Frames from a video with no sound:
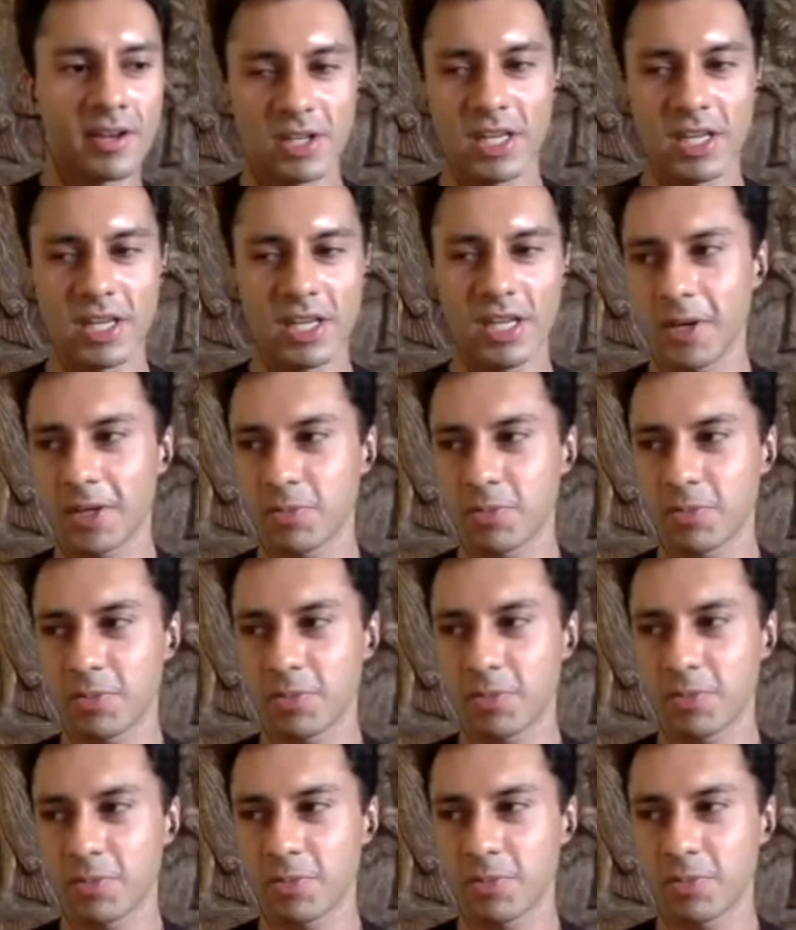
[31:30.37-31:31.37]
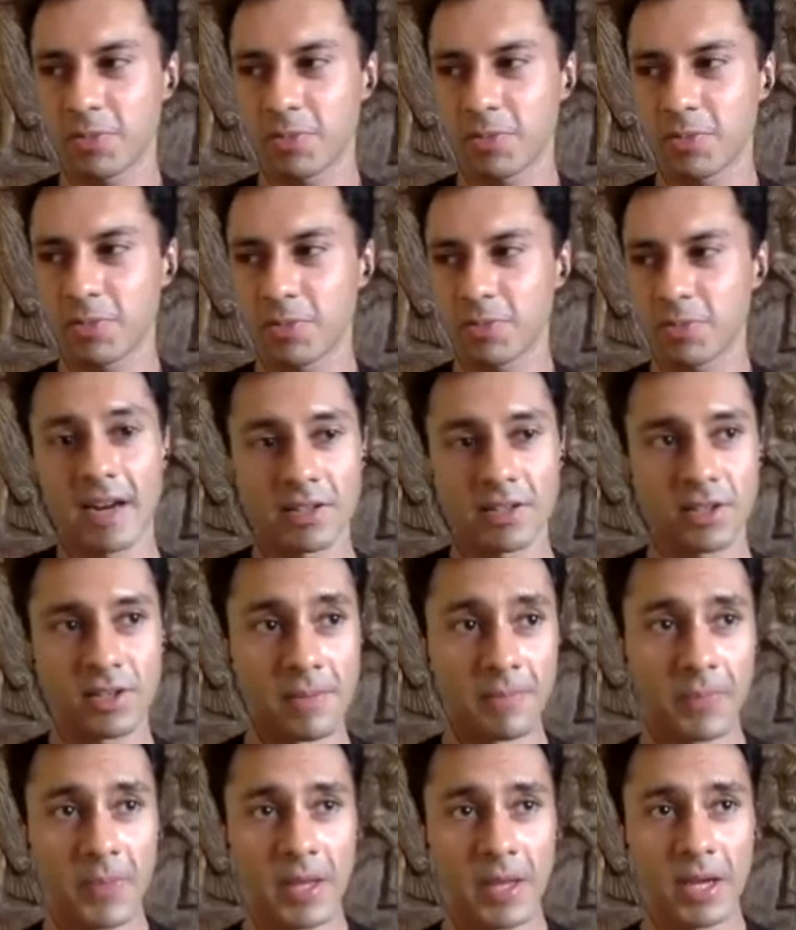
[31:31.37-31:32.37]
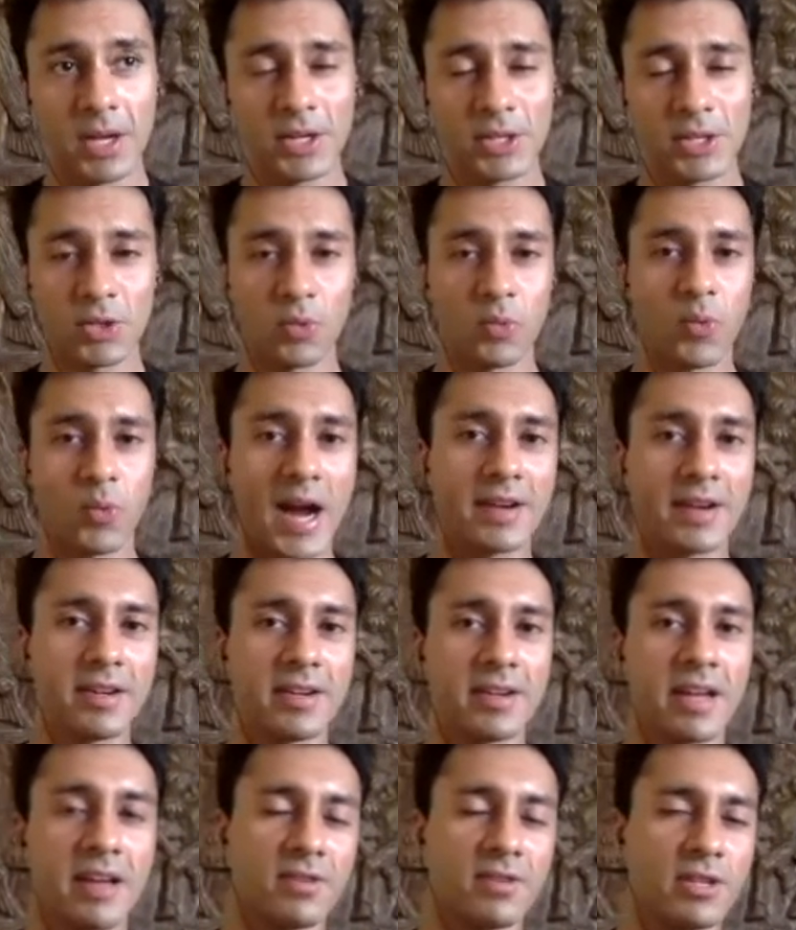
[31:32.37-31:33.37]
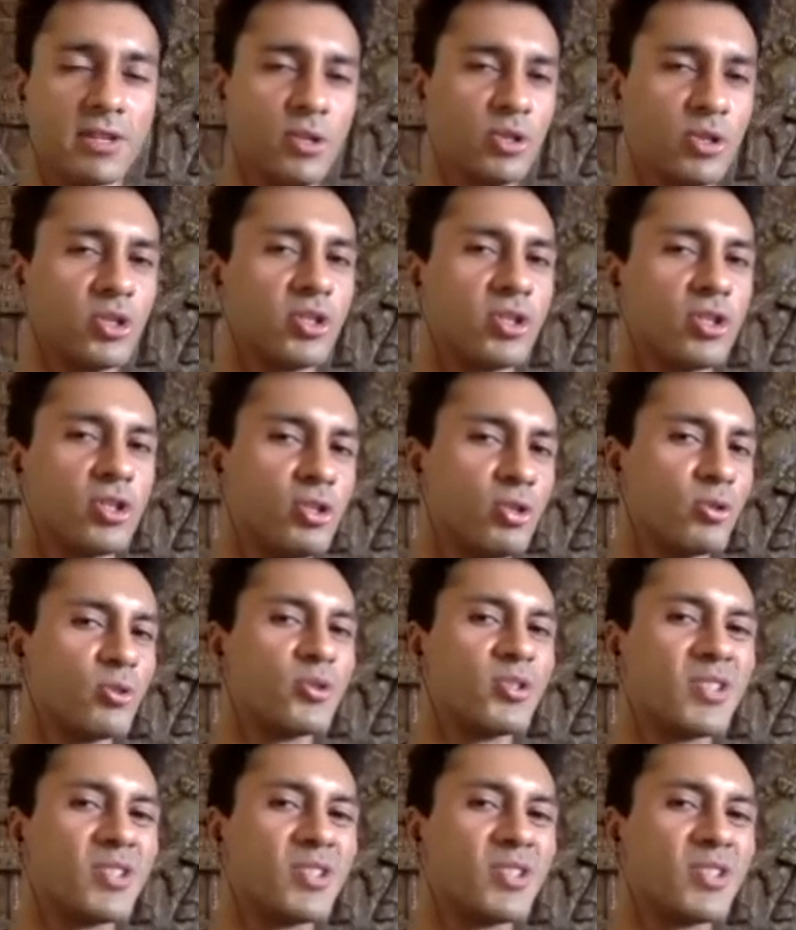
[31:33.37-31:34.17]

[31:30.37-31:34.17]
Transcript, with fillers: to keep us moving in the right direction. So why did evolution choose to